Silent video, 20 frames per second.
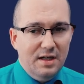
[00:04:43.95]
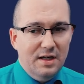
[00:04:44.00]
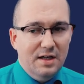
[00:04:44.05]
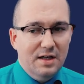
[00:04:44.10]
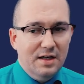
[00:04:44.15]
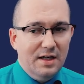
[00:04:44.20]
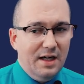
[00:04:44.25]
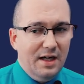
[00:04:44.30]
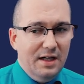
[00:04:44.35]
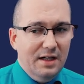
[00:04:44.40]

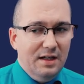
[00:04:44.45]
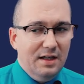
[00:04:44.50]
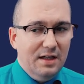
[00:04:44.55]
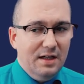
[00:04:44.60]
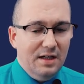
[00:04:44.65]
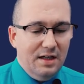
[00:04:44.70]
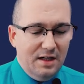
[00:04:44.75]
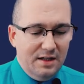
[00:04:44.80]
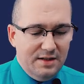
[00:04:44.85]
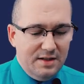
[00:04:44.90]
Okay?
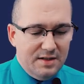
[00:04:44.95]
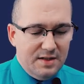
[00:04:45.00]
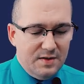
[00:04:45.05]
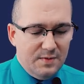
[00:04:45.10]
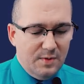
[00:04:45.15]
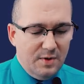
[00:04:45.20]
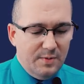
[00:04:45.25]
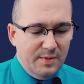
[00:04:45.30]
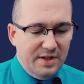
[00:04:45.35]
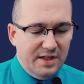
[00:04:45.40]
And this is
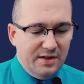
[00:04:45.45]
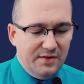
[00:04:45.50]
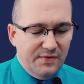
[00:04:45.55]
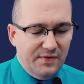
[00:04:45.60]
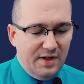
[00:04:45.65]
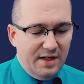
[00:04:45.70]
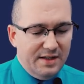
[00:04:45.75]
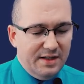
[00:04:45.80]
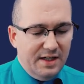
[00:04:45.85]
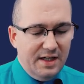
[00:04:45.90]
where we can
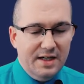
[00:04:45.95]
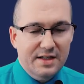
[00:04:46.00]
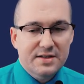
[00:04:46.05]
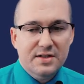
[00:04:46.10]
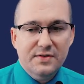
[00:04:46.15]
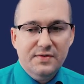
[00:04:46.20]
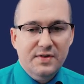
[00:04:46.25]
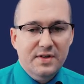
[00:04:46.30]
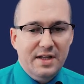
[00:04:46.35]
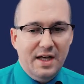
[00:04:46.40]
find the answer
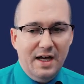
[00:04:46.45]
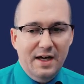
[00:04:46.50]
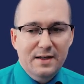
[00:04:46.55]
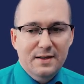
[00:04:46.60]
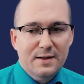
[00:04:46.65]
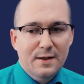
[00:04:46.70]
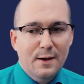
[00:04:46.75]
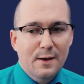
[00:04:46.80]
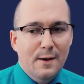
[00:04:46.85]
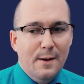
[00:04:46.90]
for that.
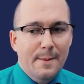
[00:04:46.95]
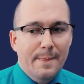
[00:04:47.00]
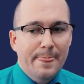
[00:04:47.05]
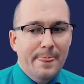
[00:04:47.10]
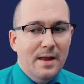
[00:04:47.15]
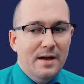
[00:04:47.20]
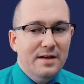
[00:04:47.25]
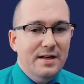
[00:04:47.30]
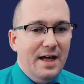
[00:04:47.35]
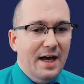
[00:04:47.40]

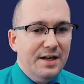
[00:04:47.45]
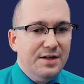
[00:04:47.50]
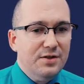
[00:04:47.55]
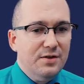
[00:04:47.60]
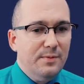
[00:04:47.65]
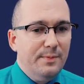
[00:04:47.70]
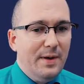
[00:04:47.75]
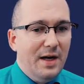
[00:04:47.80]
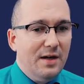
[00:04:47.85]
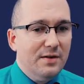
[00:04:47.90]
Natural
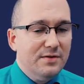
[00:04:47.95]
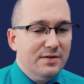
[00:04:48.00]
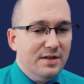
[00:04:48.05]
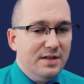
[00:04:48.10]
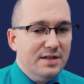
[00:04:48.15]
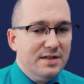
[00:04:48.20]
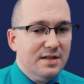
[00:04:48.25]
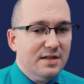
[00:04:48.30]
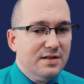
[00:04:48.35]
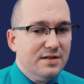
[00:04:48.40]

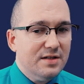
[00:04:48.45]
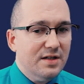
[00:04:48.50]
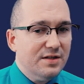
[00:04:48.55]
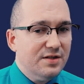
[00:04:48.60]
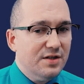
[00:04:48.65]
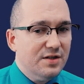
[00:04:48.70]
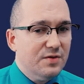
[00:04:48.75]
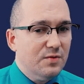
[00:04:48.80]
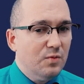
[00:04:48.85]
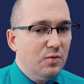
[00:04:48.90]
boundaries such
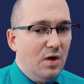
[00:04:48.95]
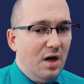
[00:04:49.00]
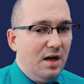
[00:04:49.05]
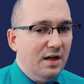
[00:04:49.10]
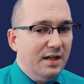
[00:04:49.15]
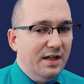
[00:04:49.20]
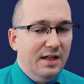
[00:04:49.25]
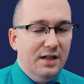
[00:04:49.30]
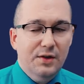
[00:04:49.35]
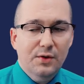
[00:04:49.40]
as
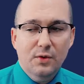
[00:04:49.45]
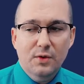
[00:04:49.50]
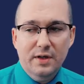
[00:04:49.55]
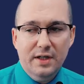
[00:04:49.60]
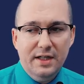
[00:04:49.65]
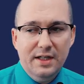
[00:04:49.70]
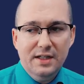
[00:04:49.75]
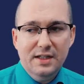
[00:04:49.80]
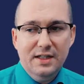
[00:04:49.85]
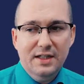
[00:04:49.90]
rocky or
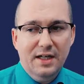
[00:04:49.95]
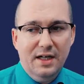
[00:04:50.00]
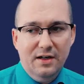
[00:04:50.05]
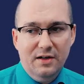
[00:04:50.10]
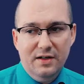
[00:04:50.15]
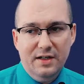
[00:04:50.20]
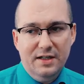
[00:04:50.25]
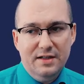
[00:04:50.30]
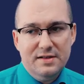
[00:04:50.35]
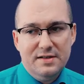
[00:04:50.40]
hilly
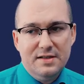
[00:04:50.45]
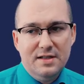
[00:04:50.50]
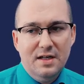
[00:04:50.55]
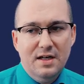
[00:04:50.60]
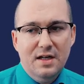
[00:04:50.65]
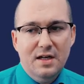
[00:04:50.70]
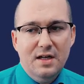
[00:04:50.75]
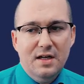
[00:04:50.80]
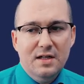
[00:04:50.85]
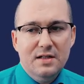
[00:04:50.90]
areas.
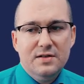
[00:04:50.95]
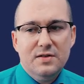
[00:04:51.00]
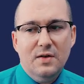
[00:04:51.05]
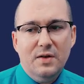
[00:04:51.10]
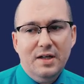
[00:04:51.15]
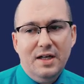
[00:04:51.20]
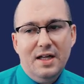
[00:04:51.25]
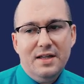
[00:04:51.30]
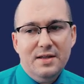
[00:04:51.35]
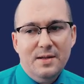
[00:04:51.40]
So
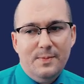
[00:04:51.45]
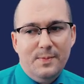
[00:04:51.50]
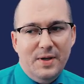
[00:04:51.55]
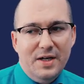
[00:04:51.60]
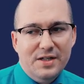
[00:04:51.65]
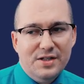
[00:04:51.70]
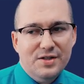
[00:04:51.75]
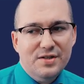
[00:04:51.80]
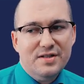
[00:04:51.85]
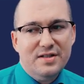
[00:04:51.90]
again, the
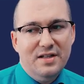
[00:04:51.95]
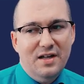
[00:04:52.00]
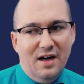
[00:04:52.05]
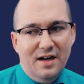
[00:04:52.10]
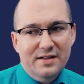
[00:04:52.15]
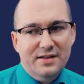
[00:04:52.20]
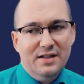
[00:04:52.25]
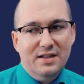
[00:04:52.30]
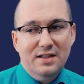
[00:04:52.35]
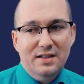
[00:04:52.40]
picture is
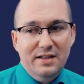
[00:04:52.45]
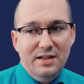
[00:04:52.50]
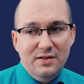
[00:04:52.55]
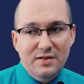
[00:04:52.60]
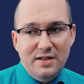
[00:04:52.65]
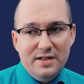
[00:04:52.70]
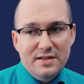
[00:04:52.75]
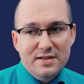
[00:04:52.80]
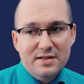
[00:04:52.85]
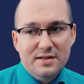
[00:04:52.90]
not the
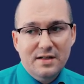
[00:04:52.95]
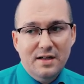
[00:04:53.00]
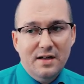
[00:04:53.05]
clearest,